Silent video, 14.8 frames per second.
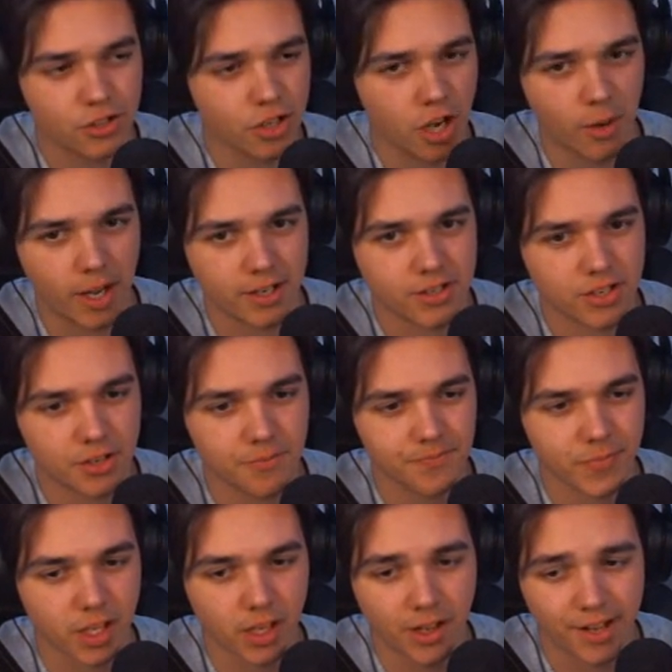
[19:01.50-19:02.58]
do it!
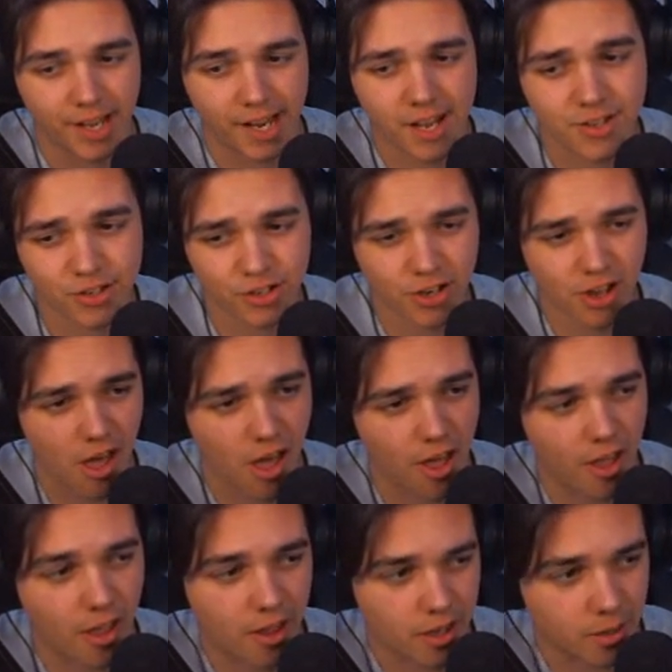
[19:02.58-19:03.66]
It's
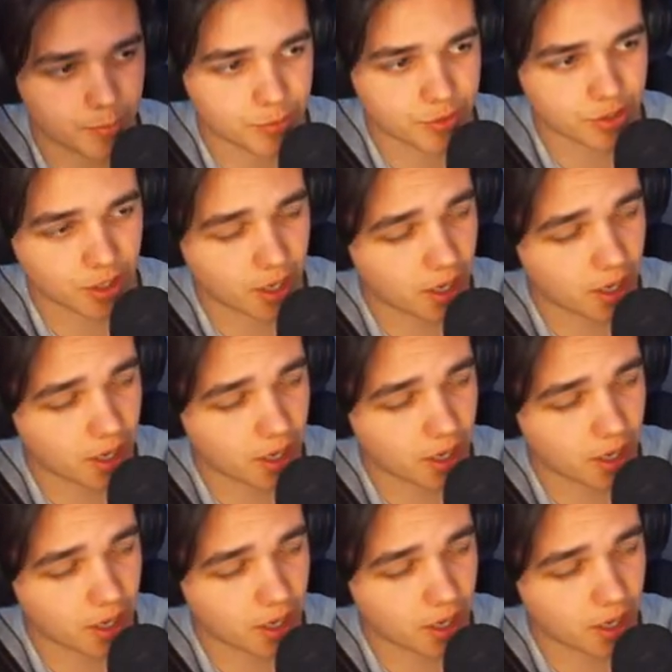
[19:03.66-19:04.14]
time to